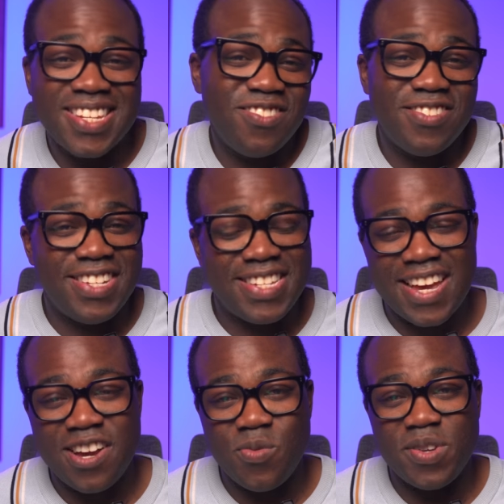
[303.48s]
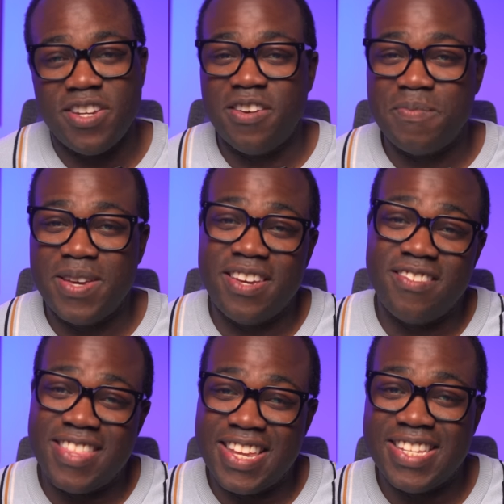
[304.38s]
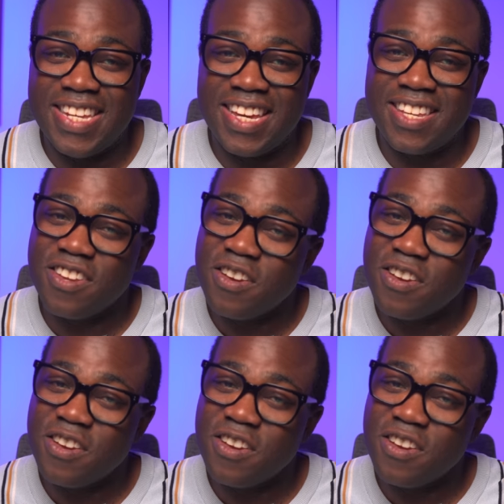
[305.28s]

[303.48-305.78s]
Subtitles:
can usually tell when you're not being authentic.